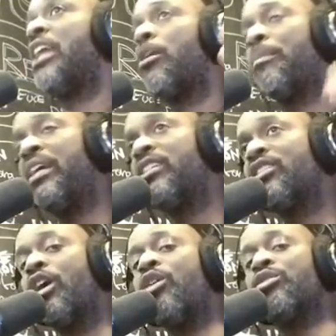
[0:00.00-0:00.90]
are being
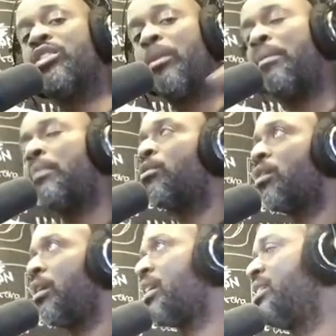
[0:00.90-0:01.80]
sold to the people
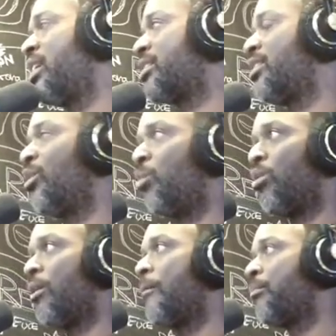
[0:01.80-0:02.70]
conducting the war.
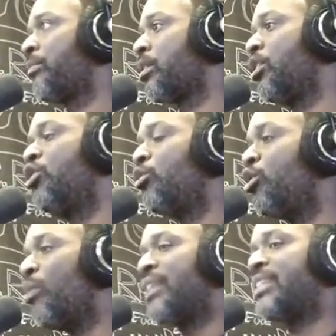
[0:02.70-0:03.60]
The U-
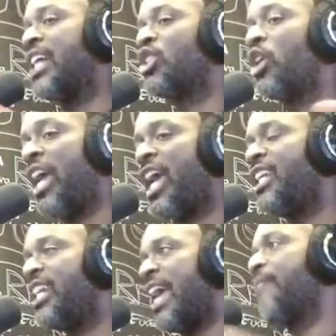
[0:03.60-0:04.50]
U.S. has a hand
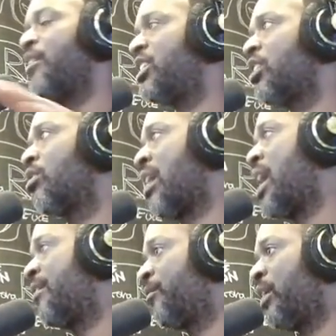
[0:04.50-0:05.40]
in every single
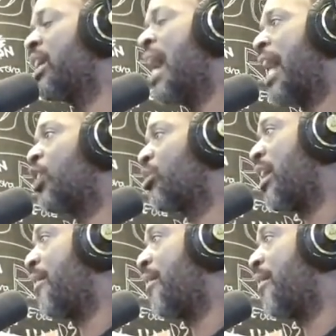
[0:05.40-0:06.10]
conflict. I don't care